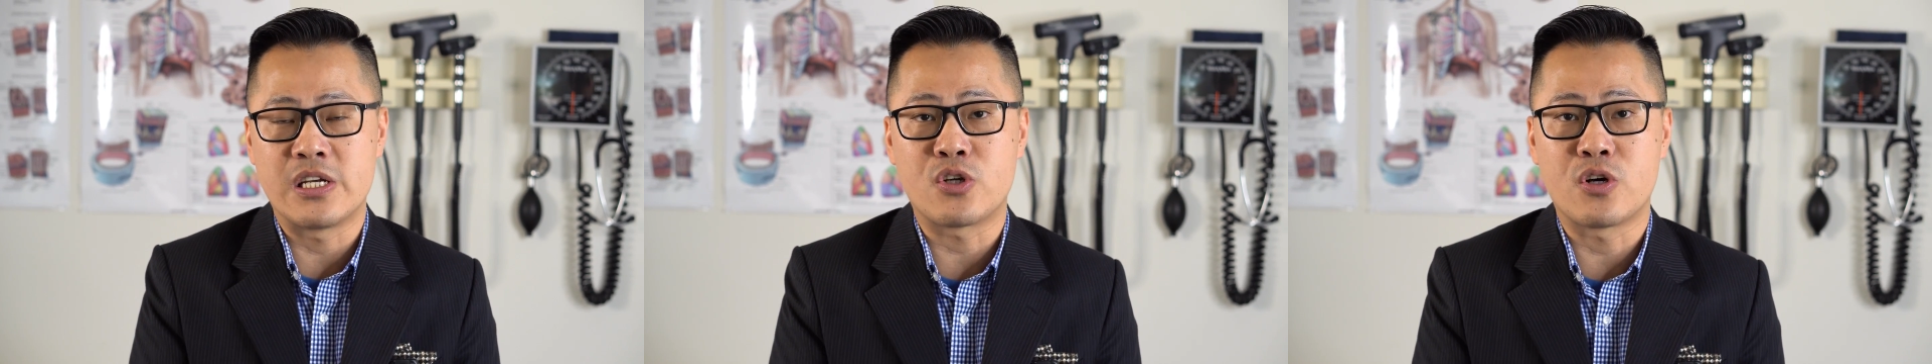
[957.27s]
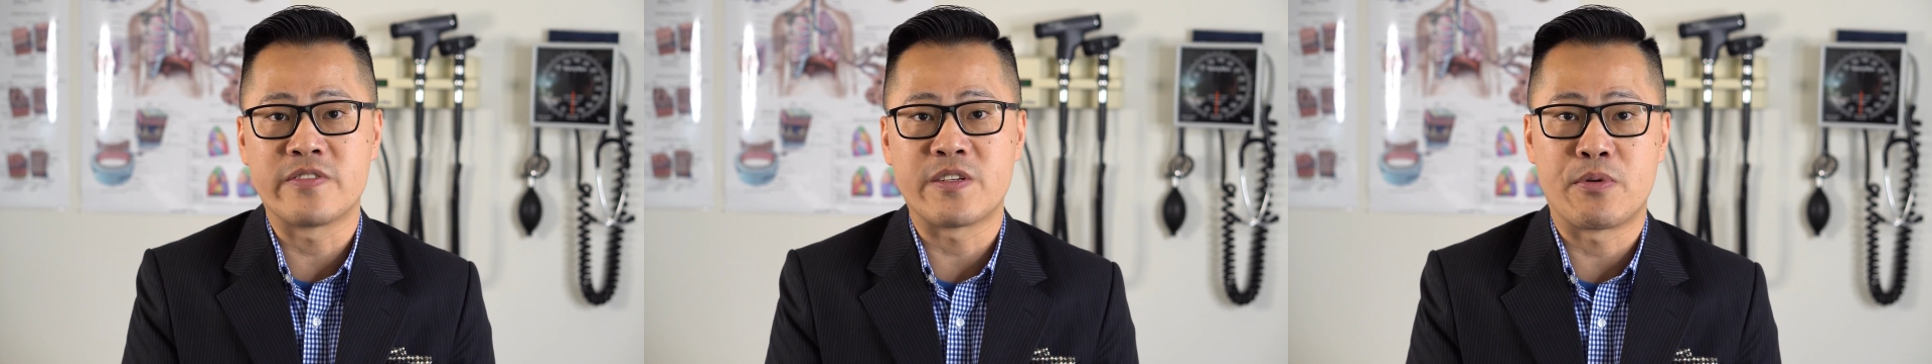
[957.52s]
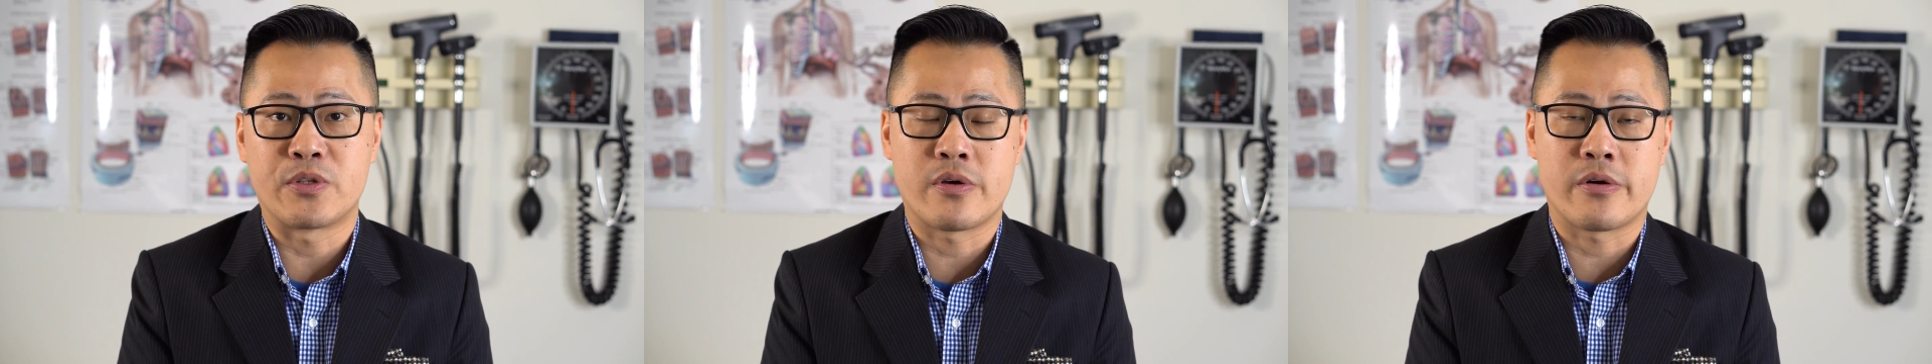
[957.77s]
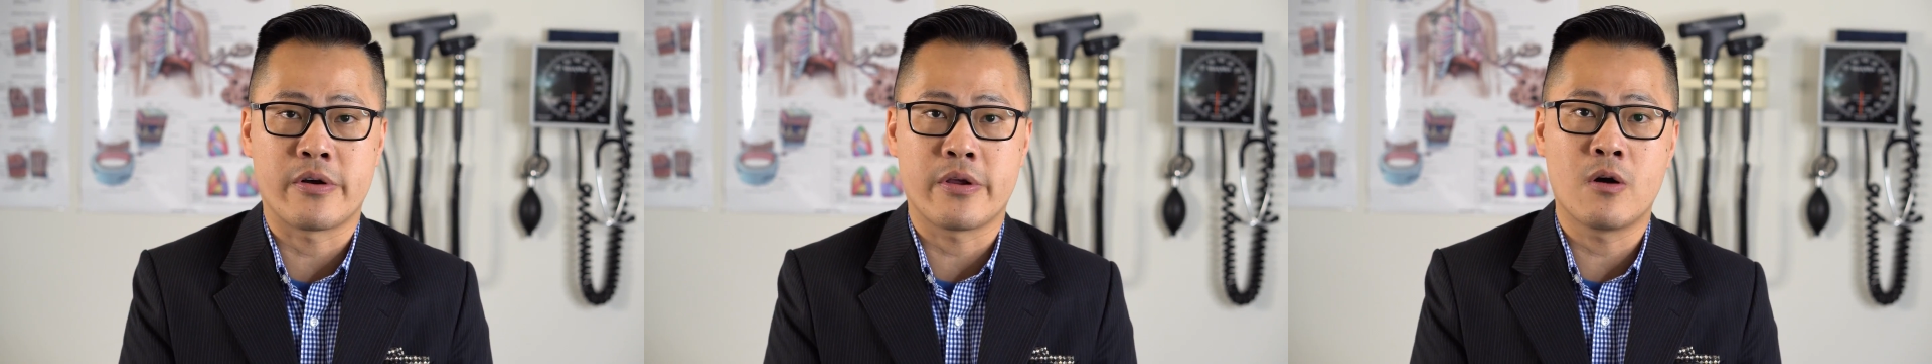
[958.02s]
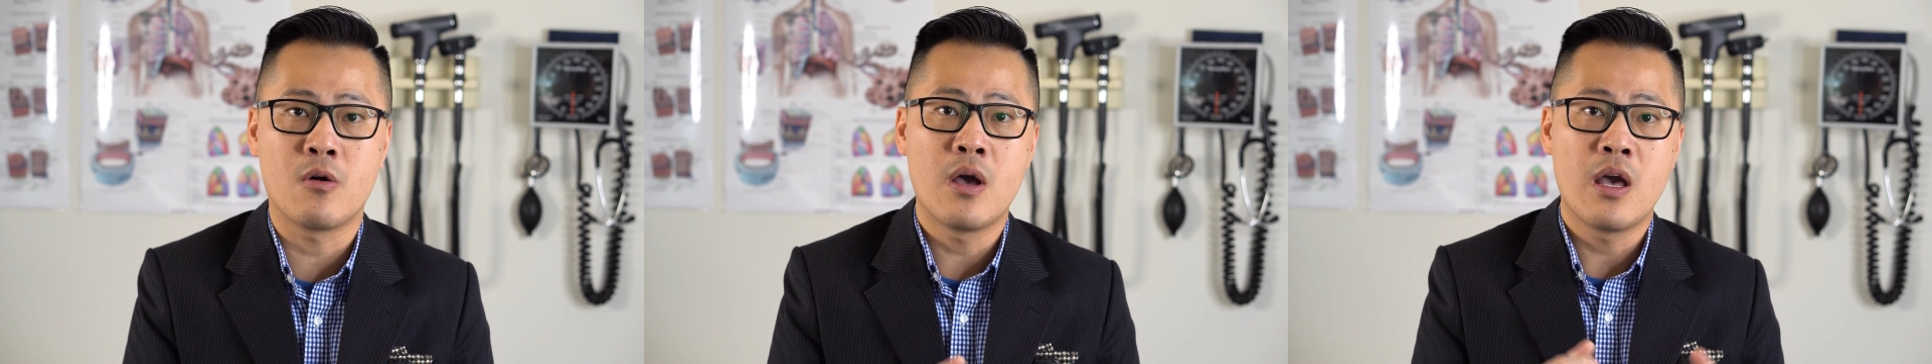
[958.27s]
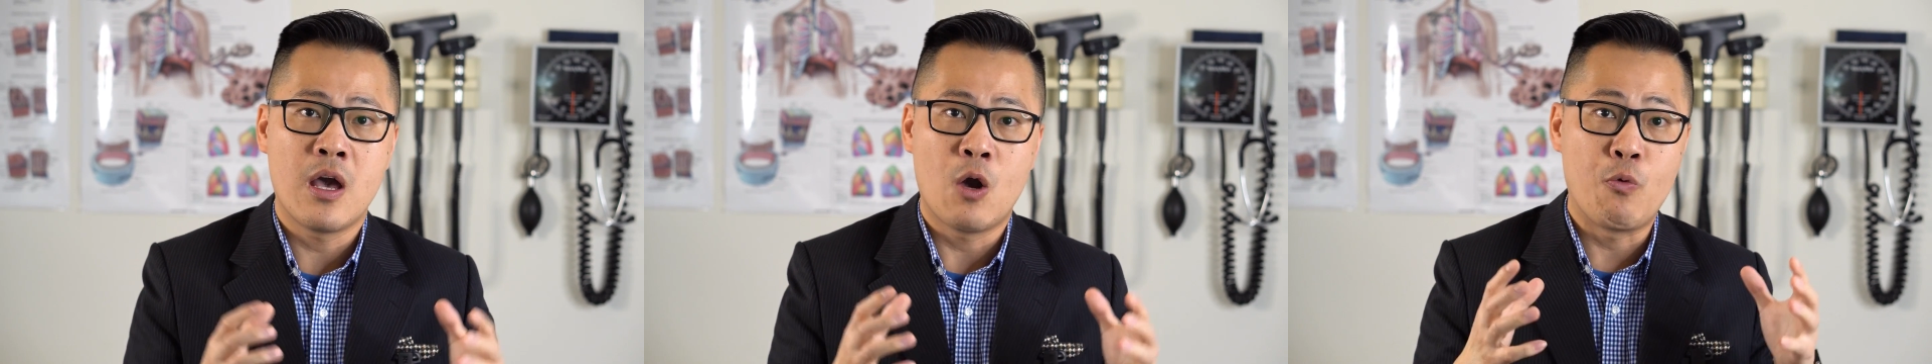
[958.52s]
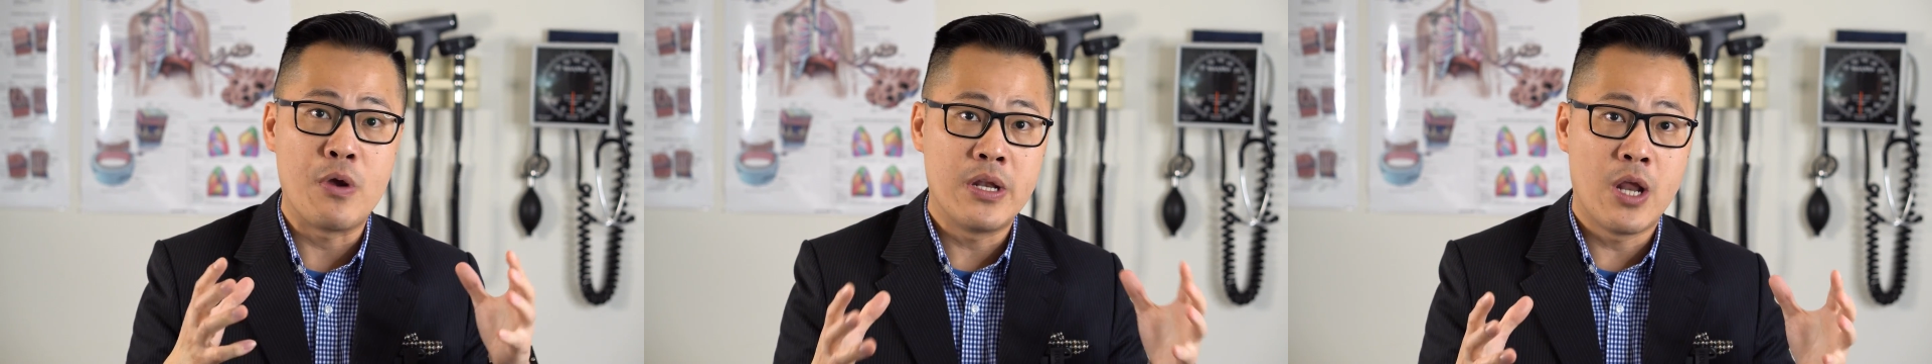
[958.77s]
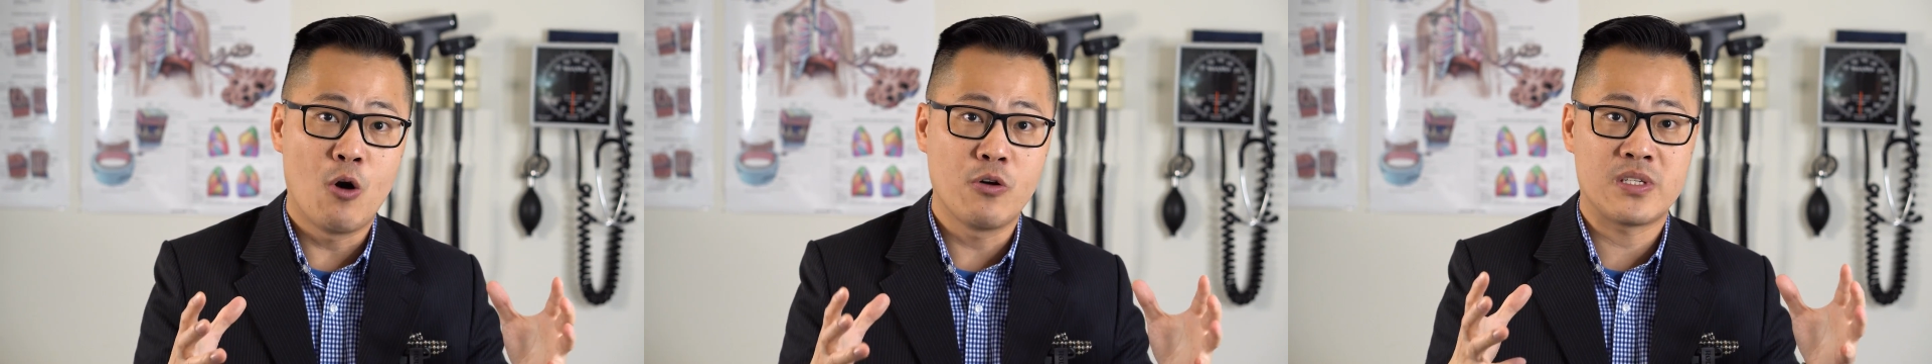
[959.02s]
in terms of material, we
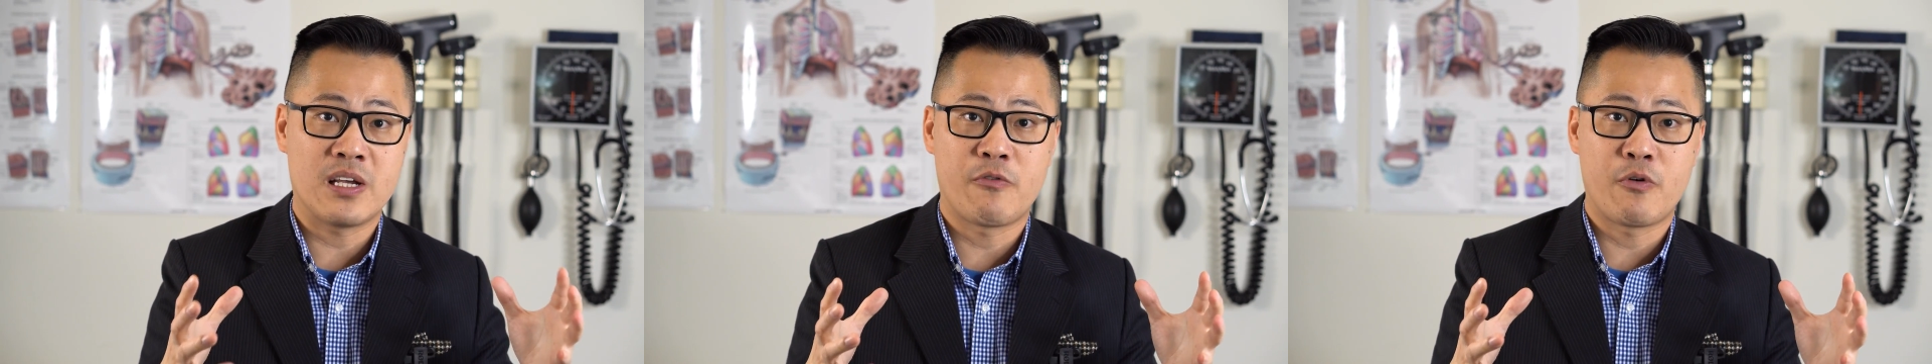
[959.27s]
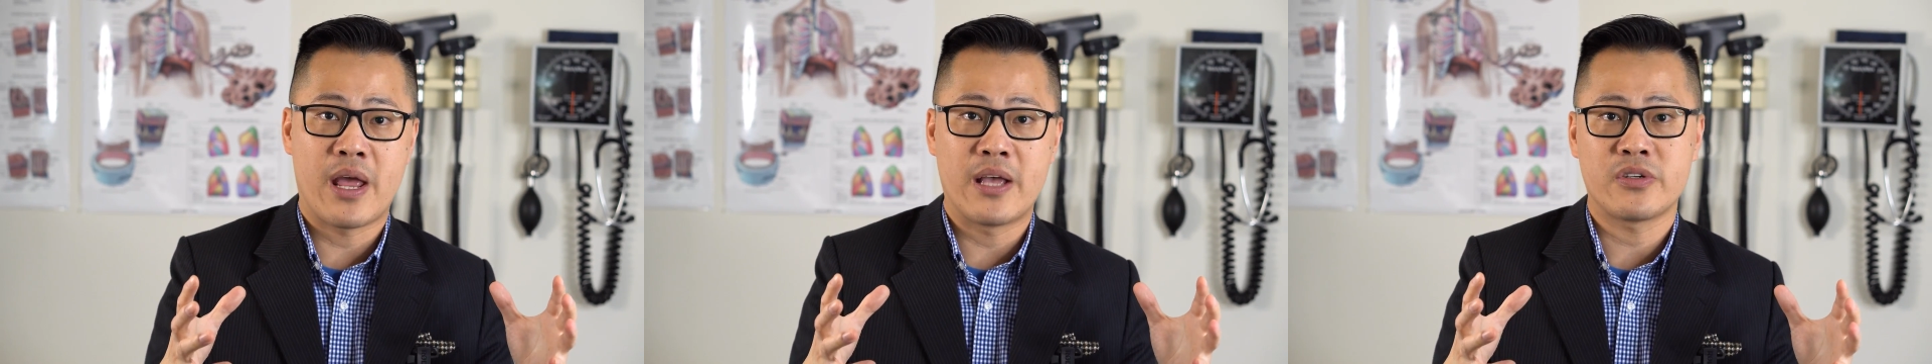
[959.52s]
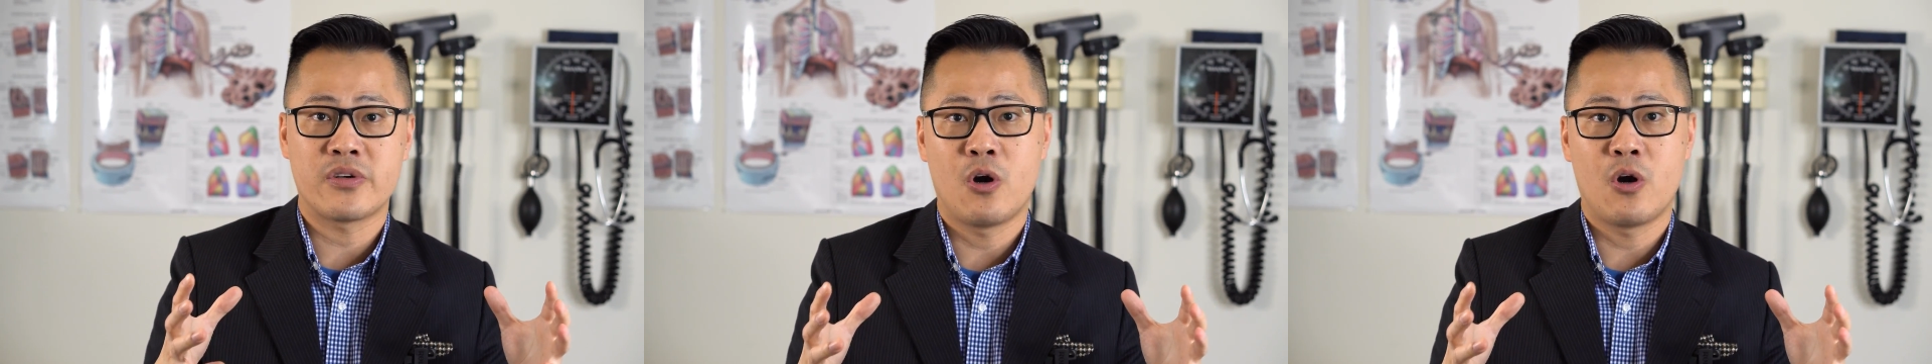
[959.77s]
know several days